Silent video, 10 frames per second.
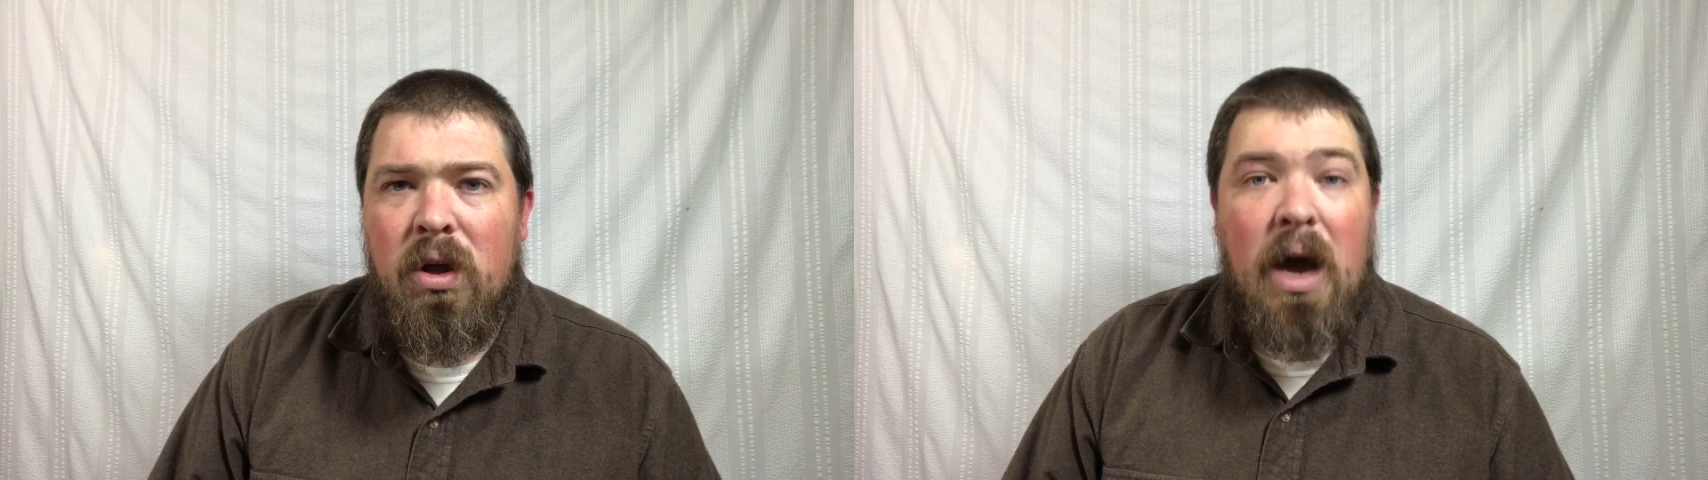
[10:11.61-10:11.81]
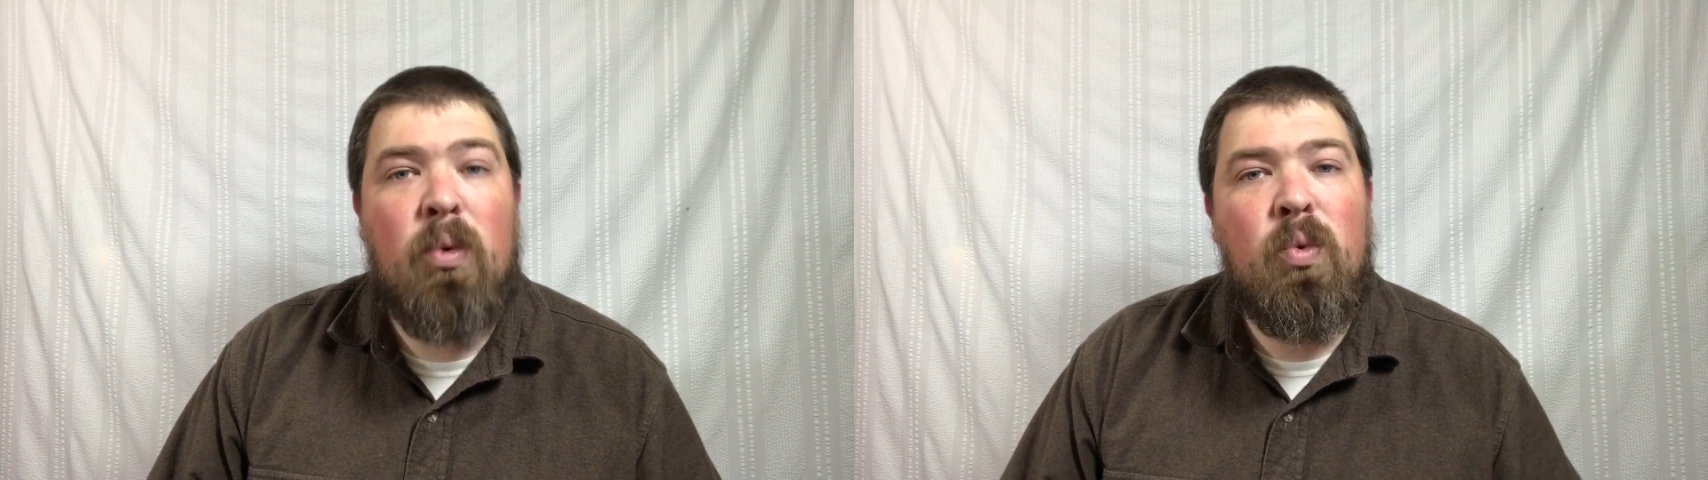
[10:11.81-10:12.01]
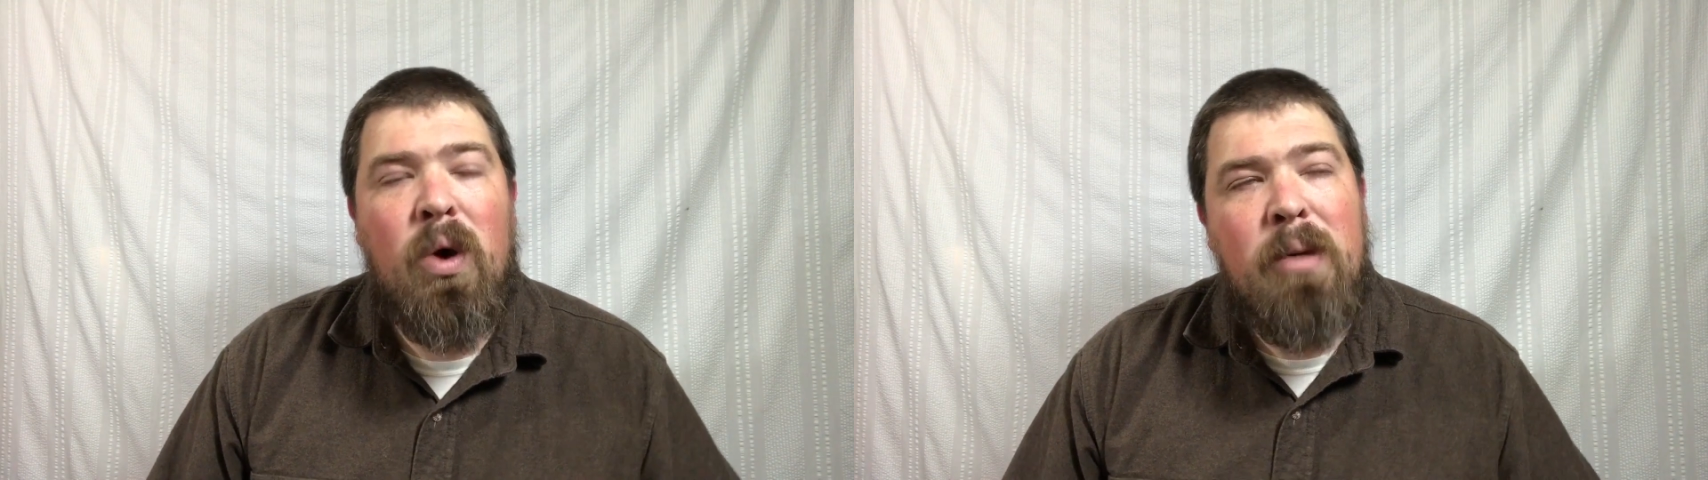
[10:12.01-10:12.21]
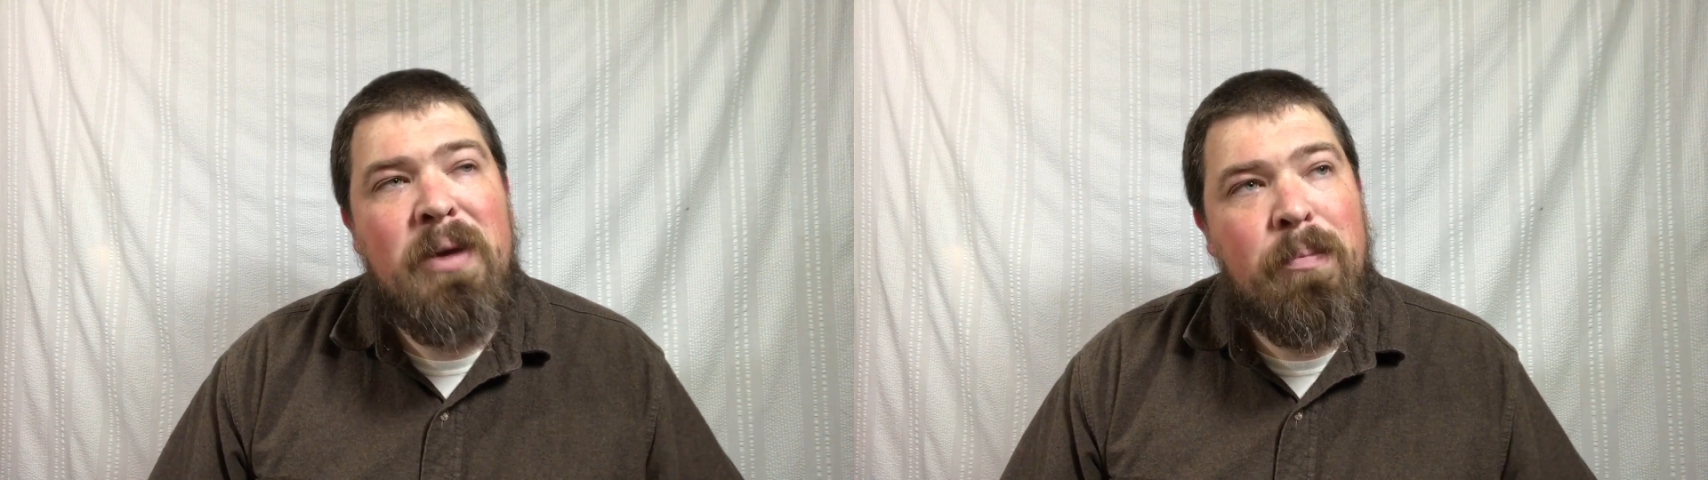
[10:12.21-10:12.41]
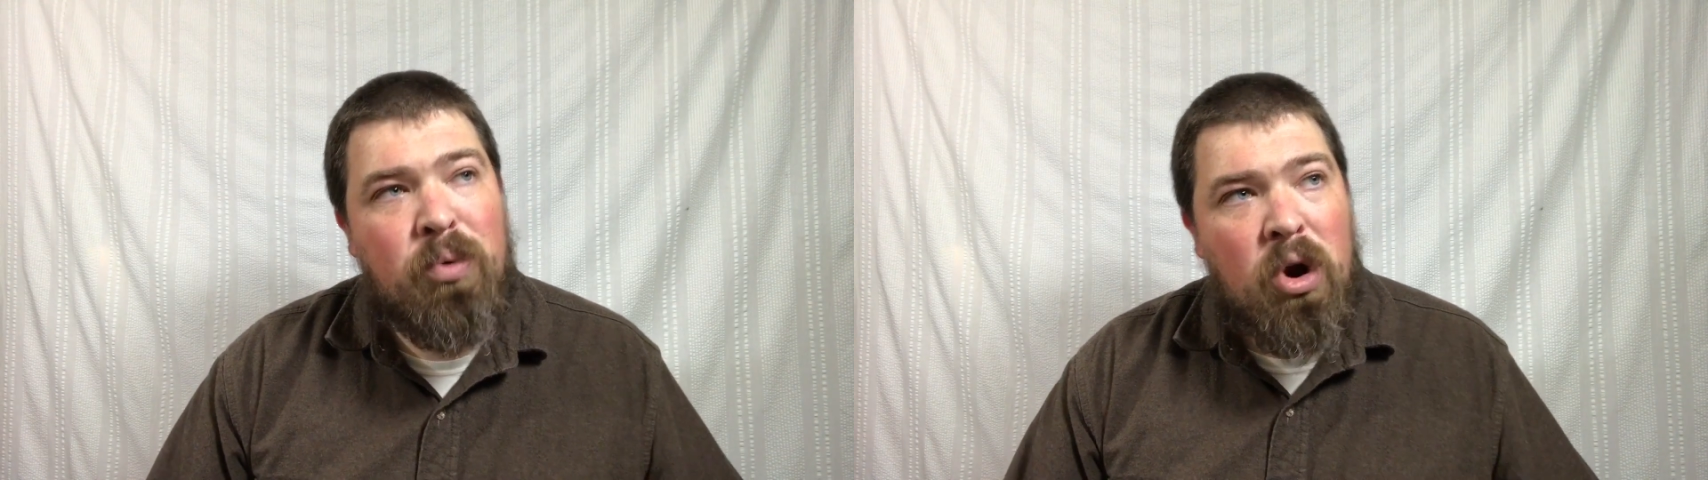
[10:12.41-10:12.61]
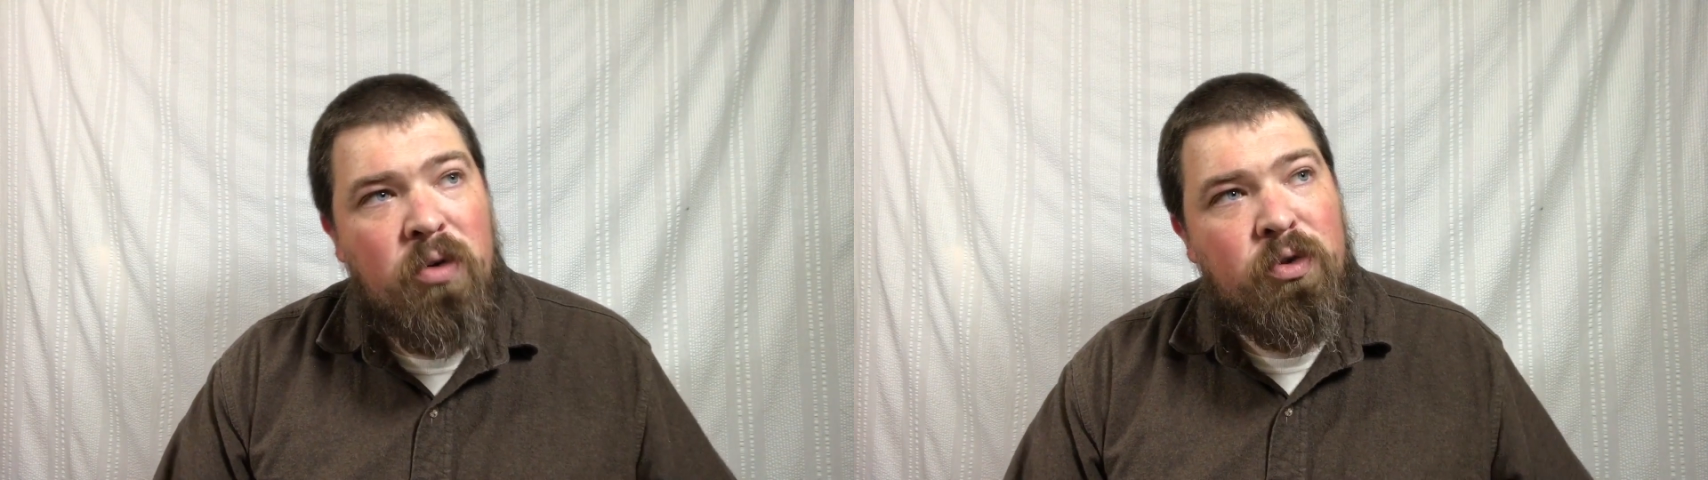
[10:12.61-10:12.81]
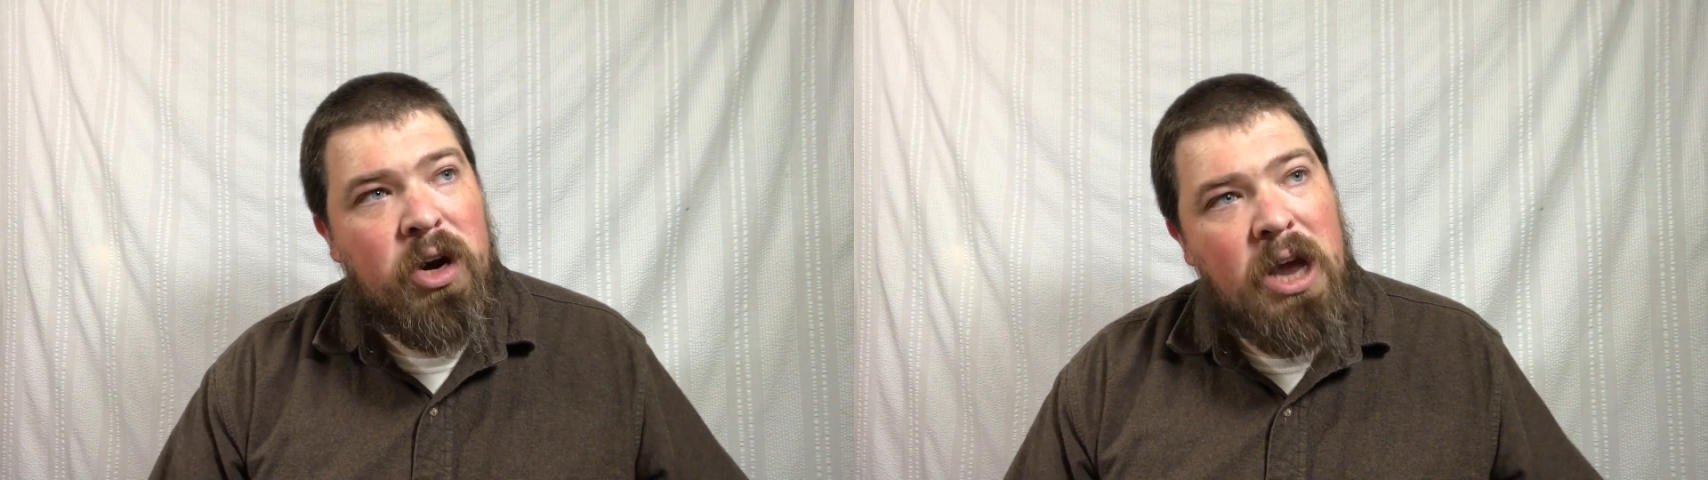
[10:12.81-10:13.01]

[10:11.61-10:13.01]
I would want to be a pro for a